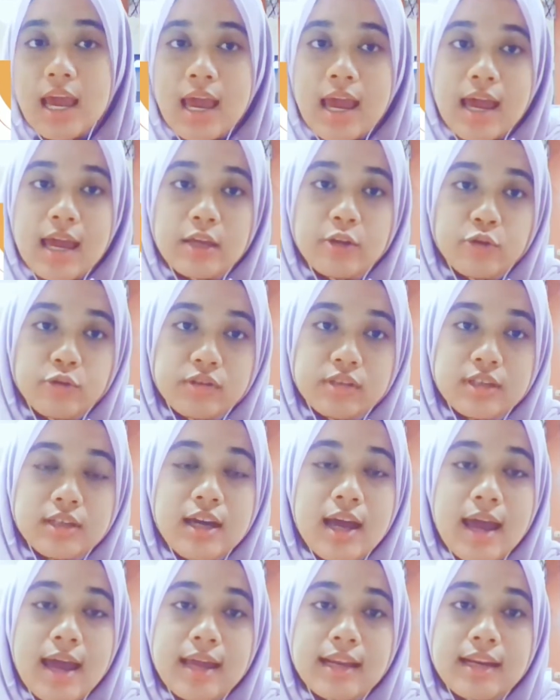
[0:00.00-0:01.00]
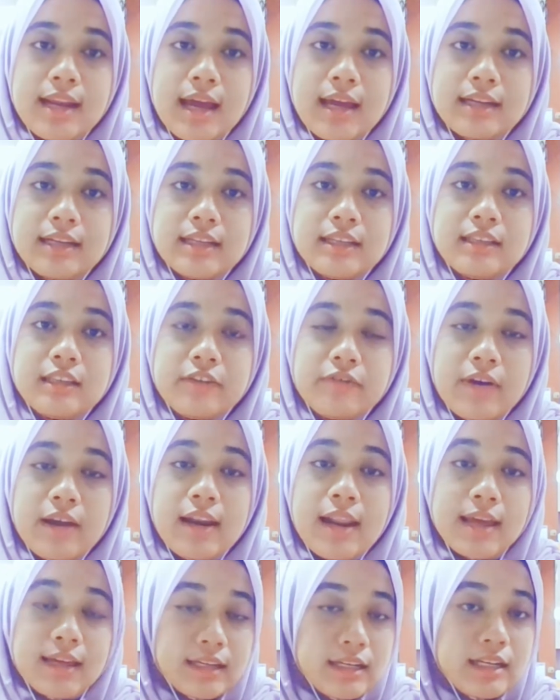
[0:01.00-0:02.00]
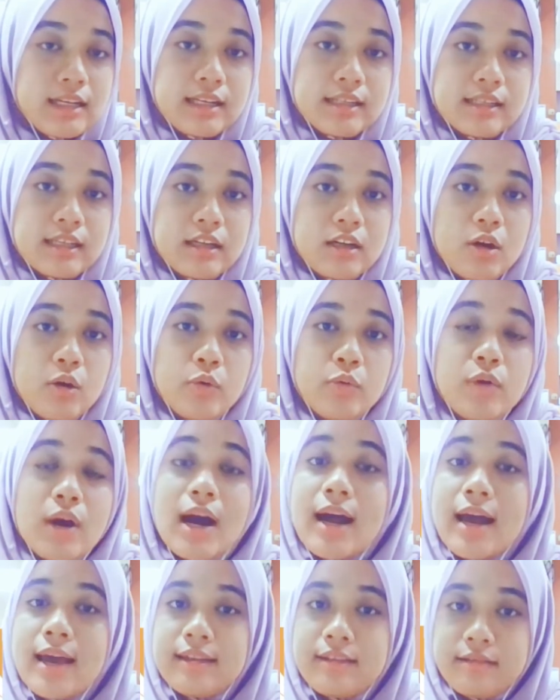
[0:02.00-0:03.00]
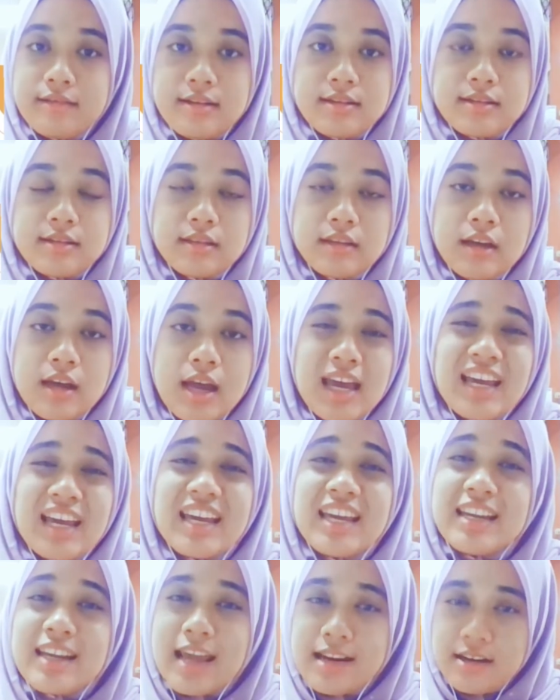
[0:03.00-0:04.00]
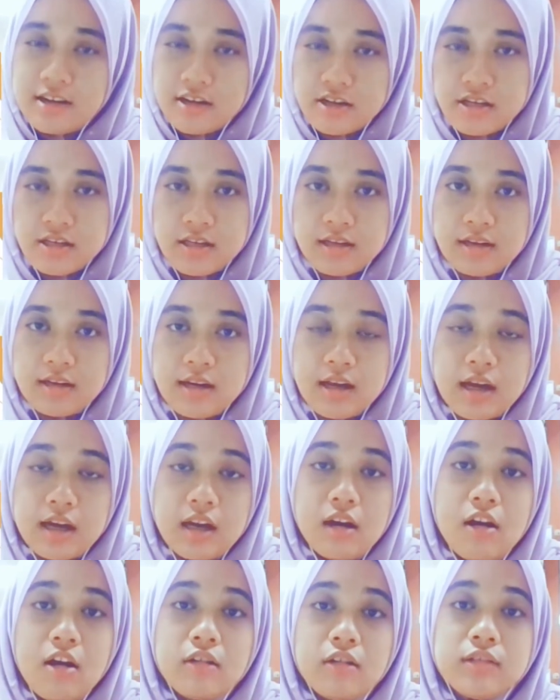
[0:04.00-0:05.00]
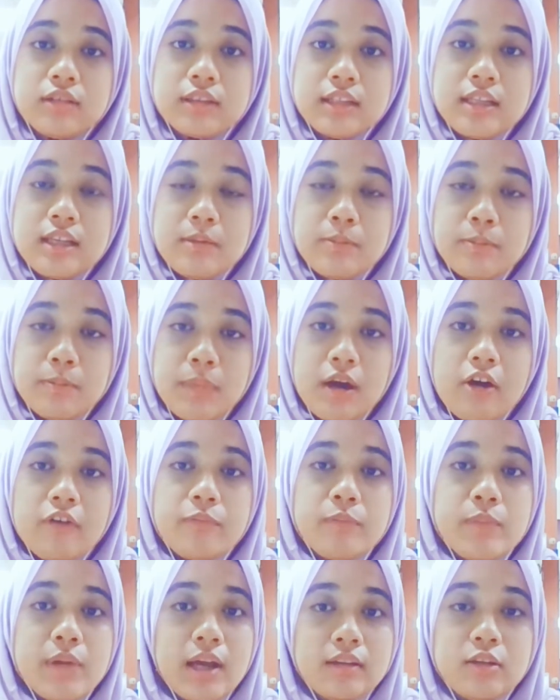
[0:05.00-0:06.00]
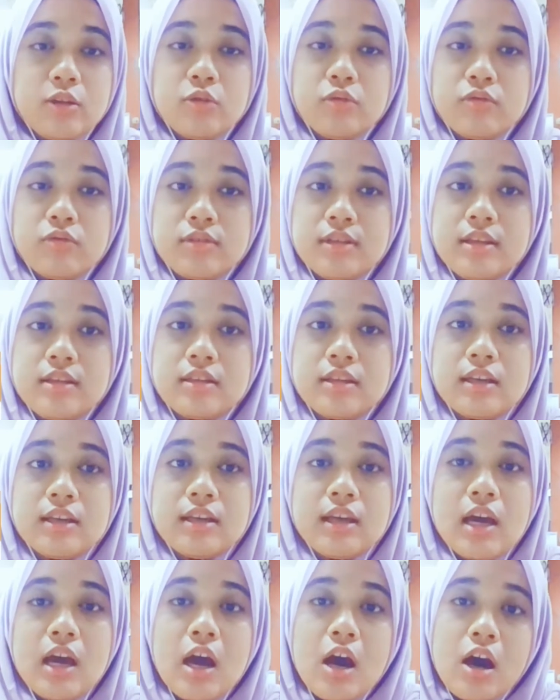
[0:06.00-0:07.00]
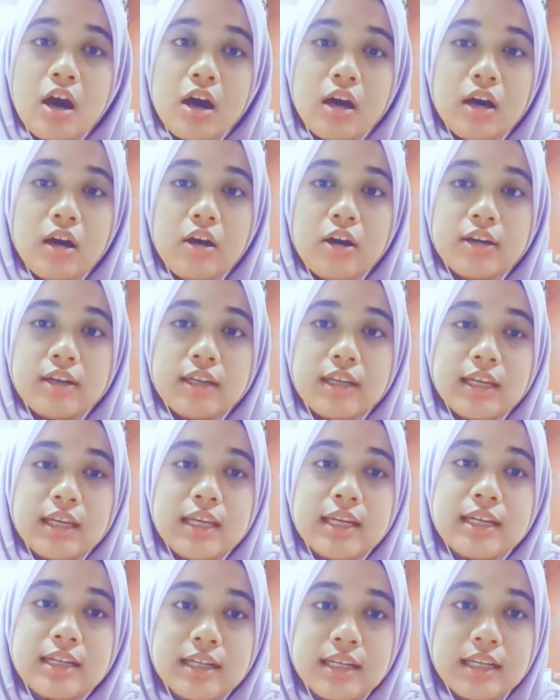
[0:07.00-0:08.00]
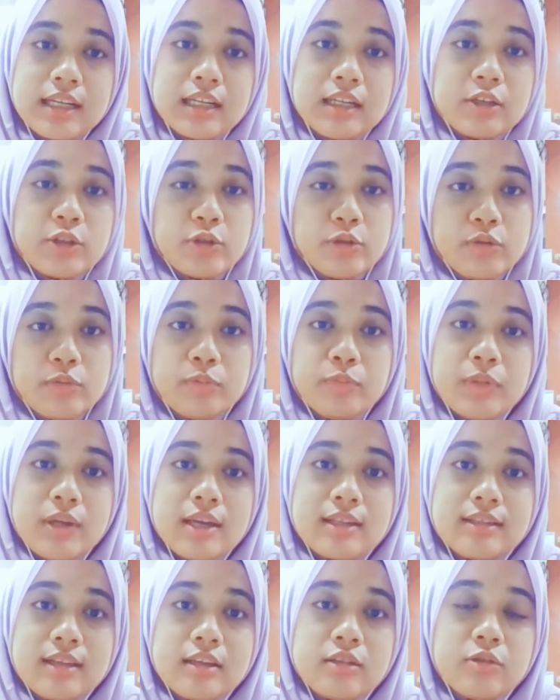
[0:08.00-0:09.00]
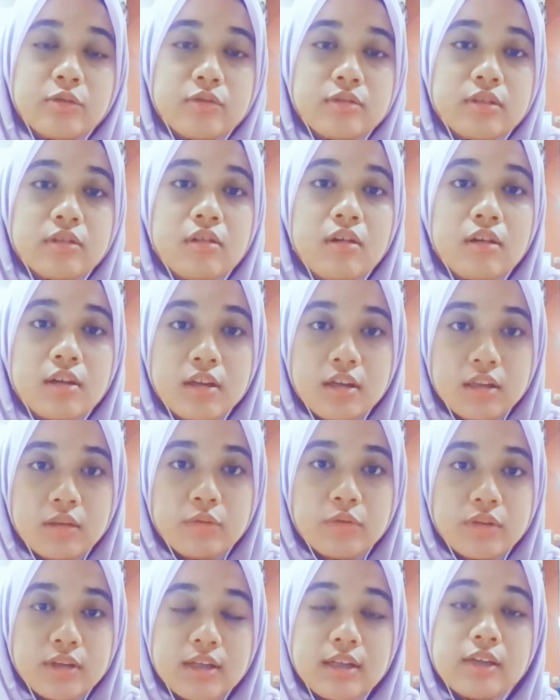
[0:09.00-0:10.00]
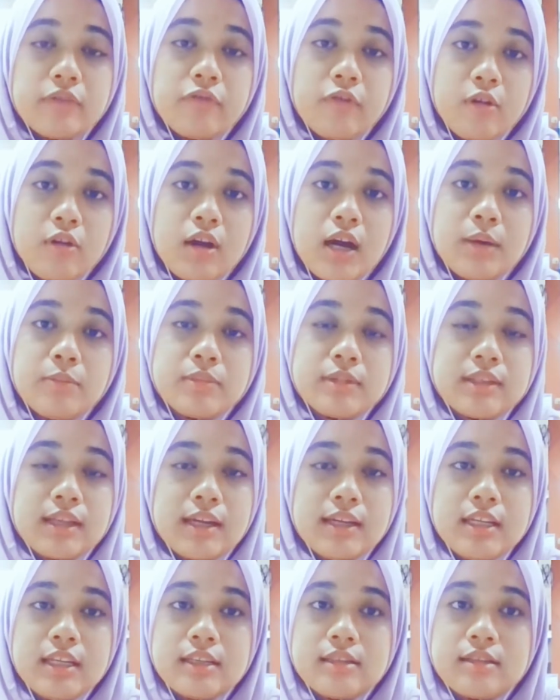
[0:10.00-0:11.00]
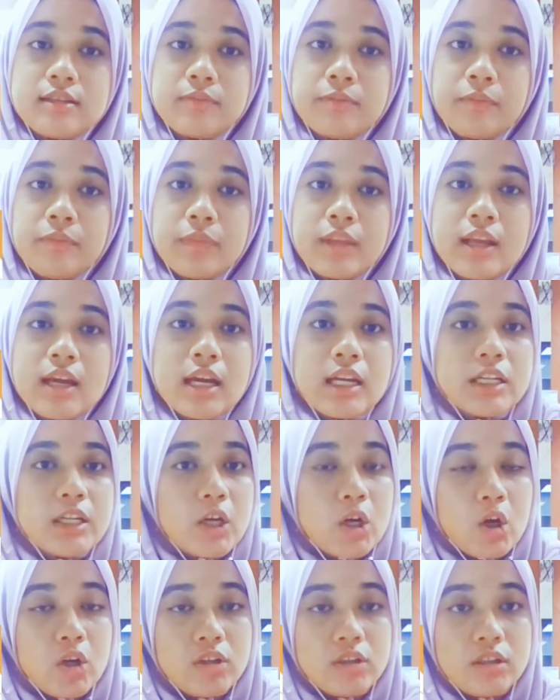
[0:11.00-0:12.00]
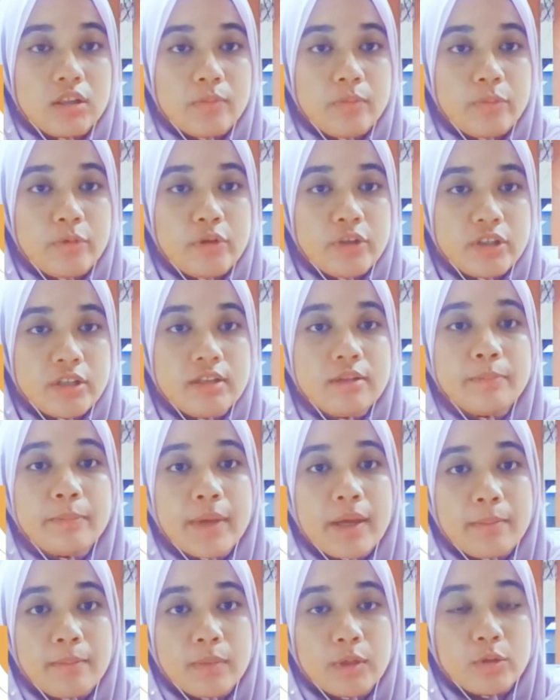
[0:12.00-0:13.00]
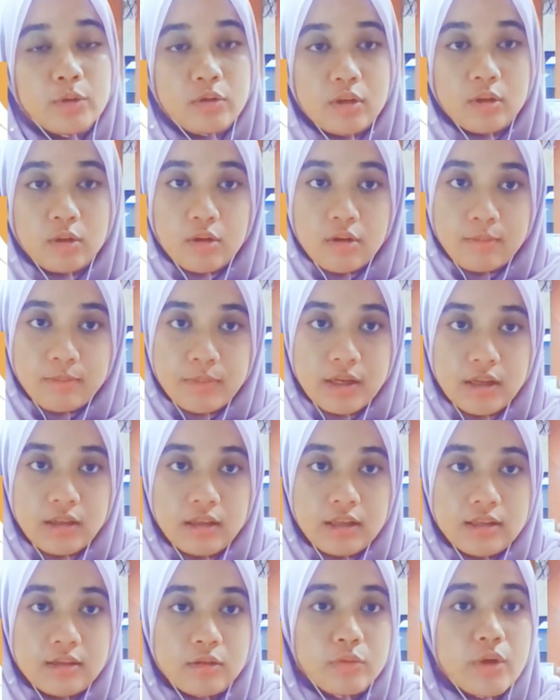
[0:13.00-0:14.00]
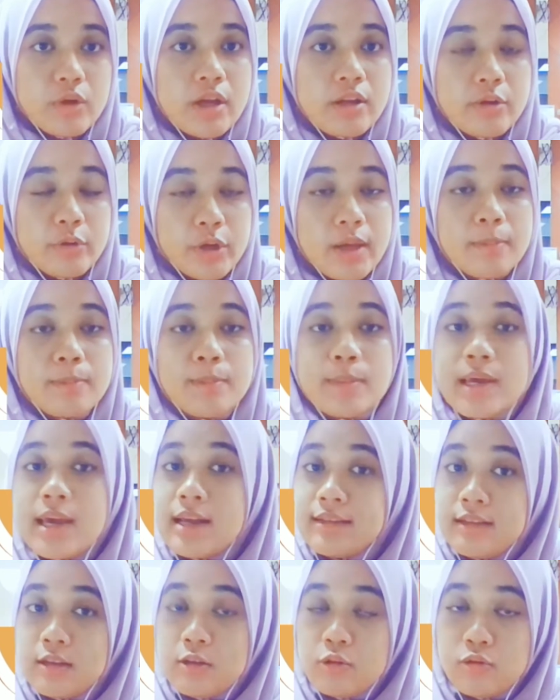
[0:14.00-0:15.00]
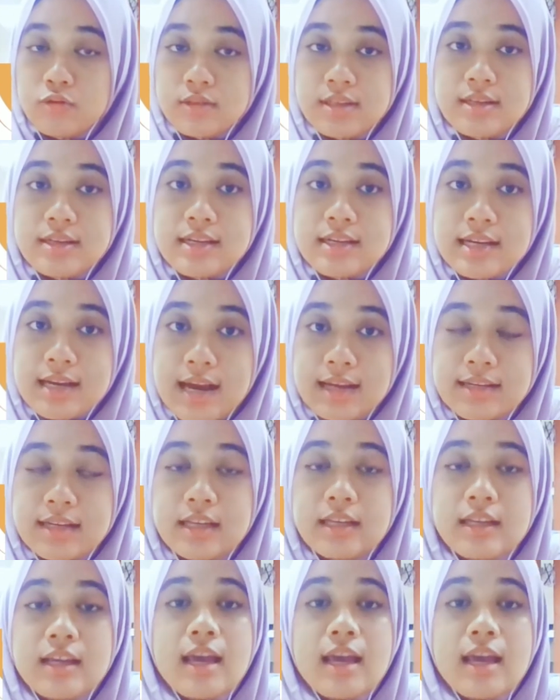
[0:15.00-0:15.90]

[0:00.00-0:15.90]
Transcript: user and identify likely listener who are at risk. In addition, a long-term impact of PLD usage on hearing should be assessed using longitudinal follow-up studies. The contribution paper to the topic is to educate PLD user regarding